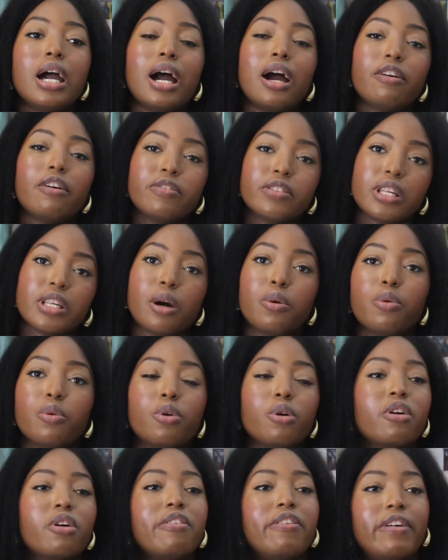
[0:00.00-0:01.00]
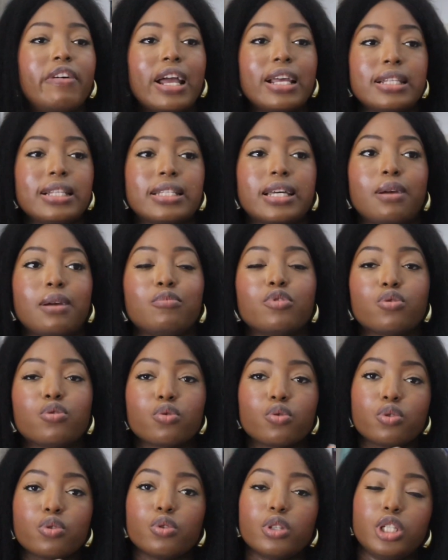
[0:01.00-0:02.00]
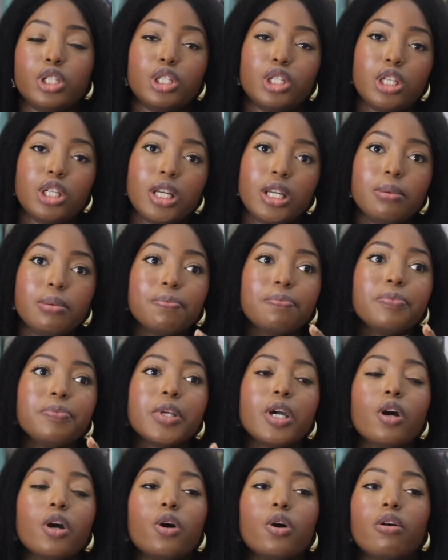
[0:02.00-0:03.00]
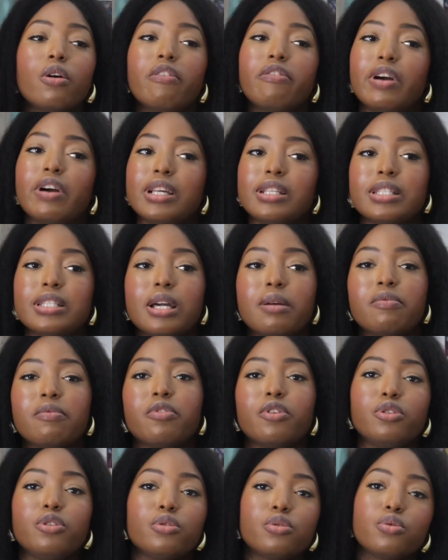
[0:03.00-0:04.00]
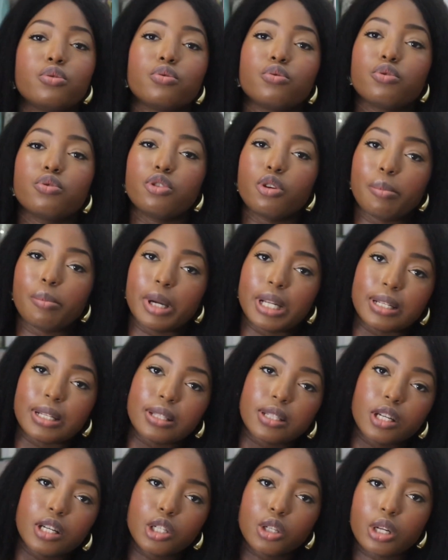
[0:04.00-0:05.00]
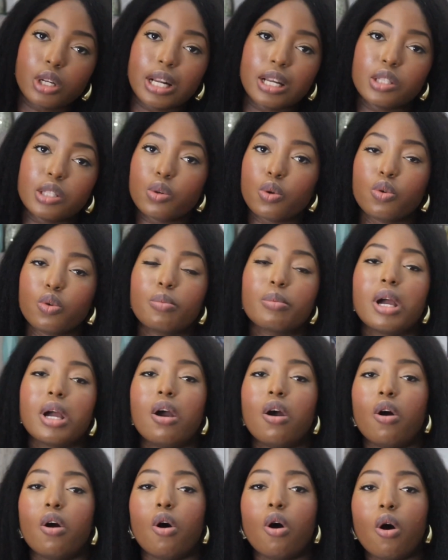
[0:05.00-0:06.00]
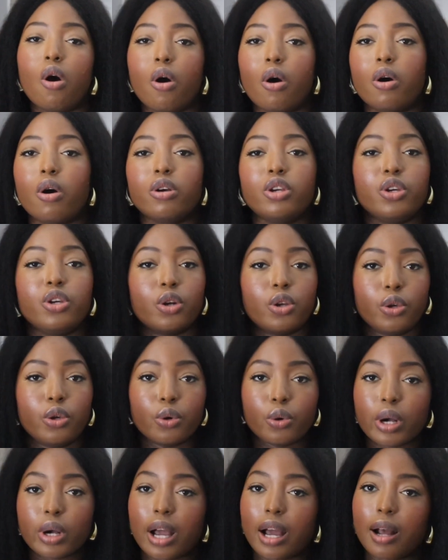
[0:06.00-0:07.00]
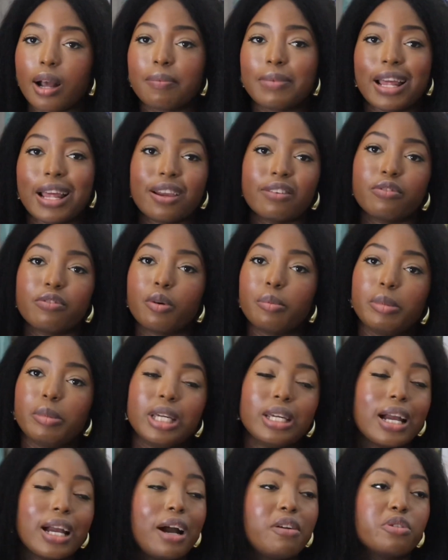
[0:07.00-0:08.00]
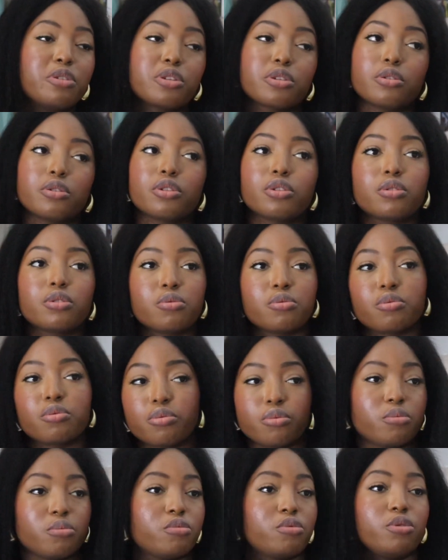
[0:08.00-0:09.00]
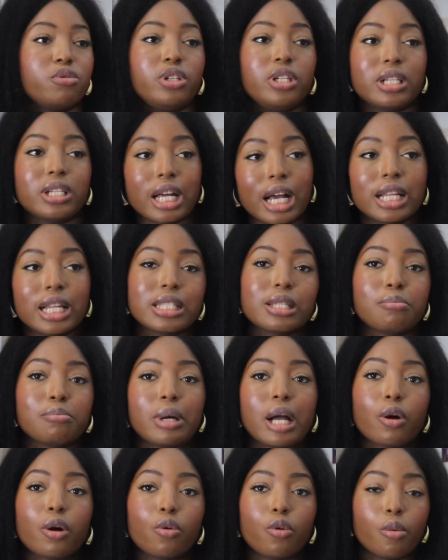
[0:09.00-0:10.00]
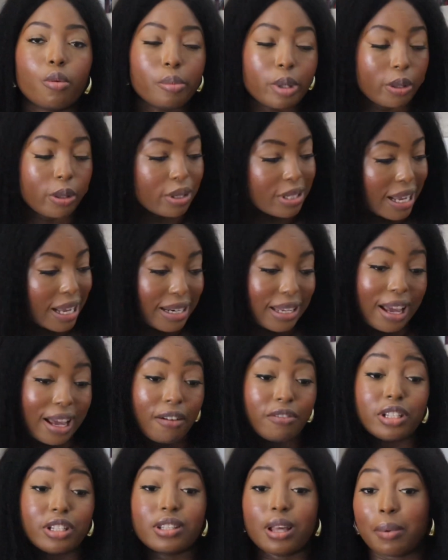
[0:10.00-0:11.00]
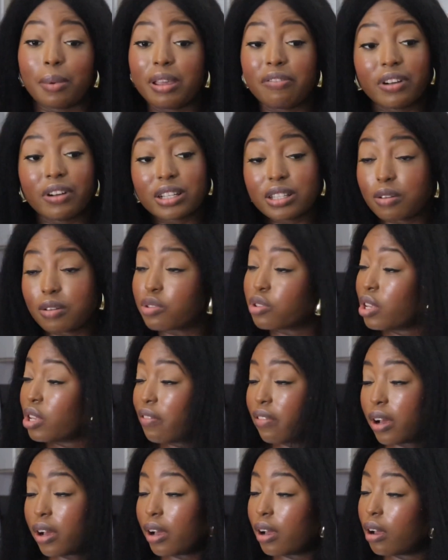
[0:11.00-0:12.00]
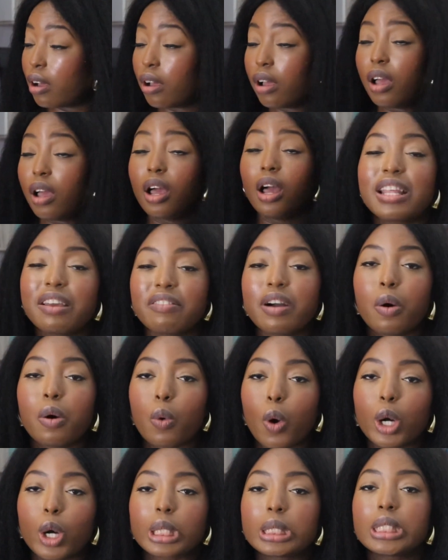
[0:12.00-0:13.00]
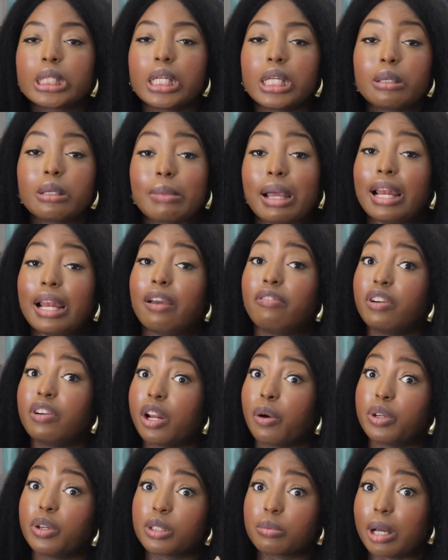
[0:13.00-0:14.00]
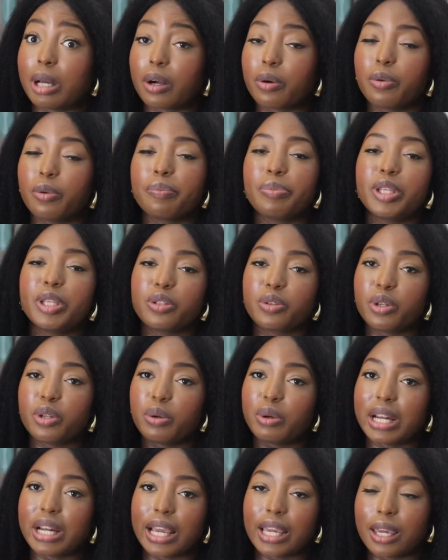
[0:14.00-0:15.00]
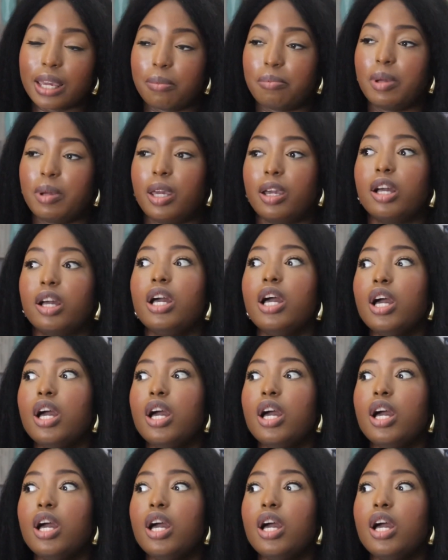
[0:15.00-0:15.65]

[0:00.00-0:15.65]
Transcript: After work, find time to go to the gym or find time for you to do your meditation at home or your yoga. Like for me, I was not doing that back home because I didn't have the time. In fact, I was never worked in my life when I was back home. It's only when I came here.